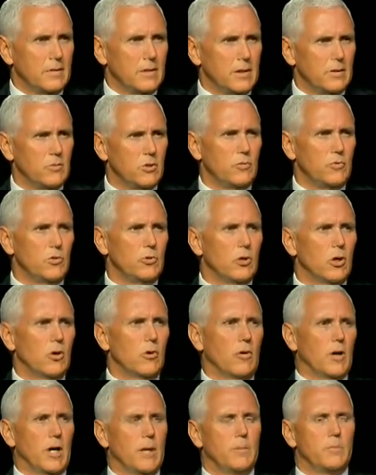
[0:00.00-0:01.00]
even if you
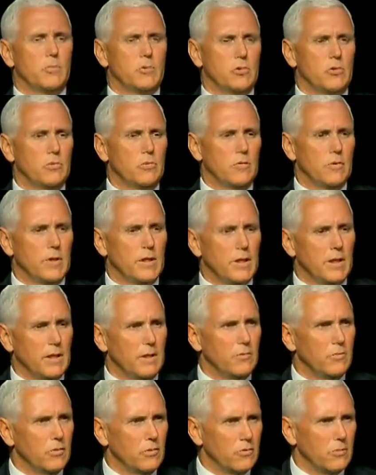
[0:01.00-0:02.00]
go up to the
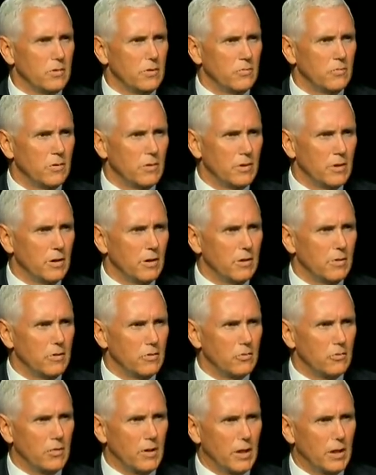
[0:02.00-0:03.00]
heavens, even there
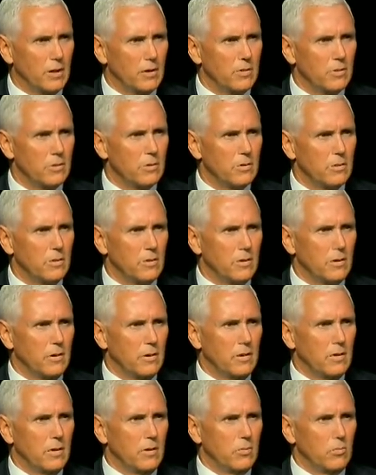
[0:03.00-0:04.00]
his hand
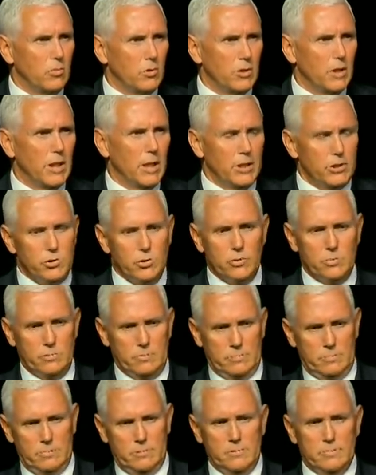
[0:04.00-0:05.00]
will guide you.
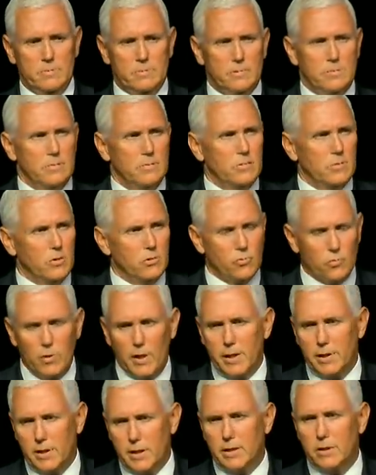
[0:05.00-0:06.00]
His
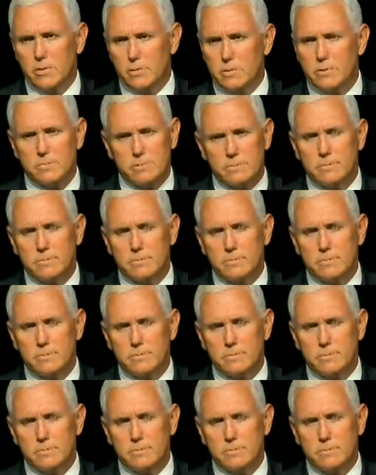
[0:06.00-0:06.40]
right hand